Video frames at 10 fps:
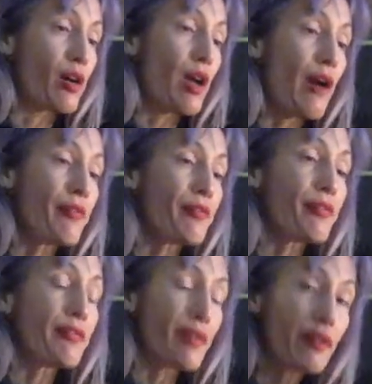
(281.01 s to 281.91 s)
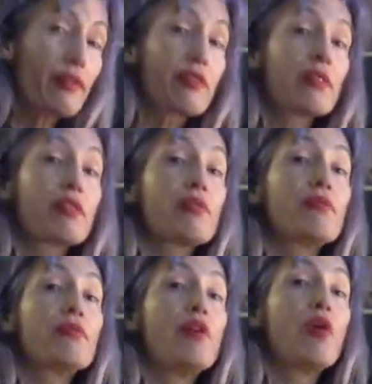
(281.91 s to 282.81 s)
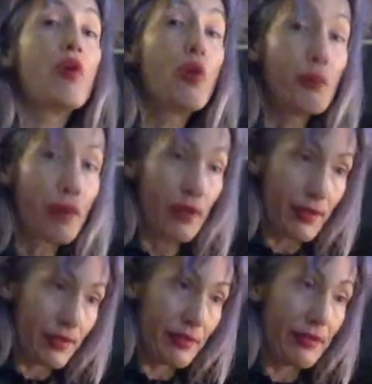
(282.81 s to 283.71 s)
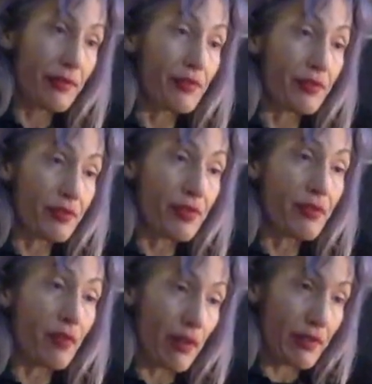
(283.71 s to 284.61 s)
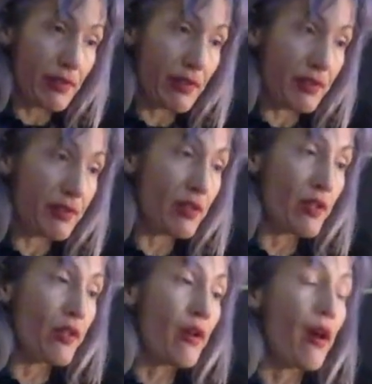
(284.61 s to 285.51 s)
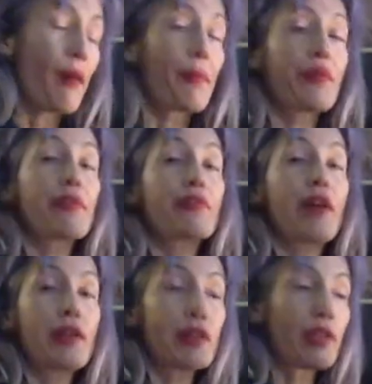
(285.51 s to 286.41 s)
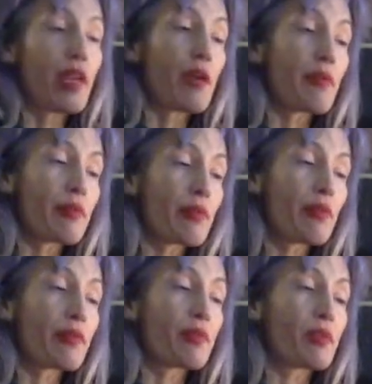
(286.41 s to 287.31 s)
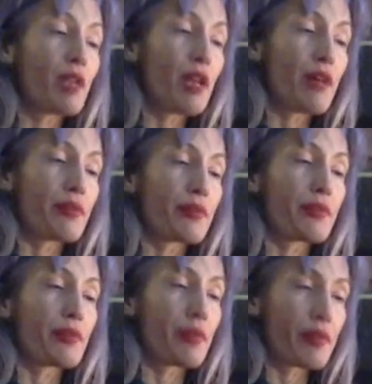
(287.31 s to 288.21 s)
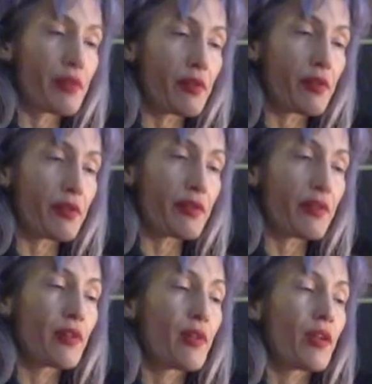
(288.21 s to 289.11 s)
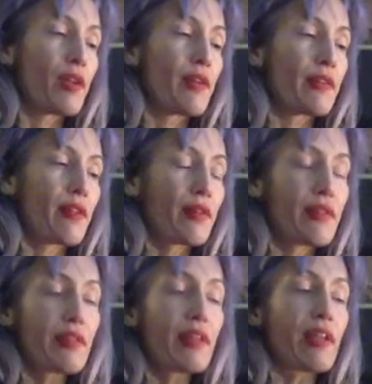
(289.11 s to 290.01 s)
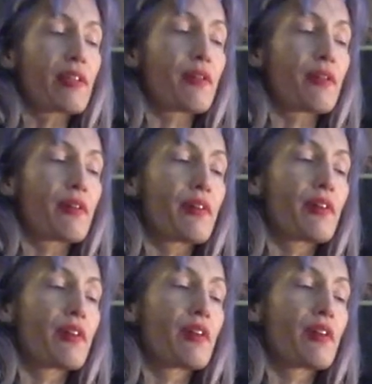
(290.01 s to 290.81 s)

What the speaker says: After 6 whole months of searching Craigslist, I was finally able to move into a loft with 2 other girls, as long as the landlord,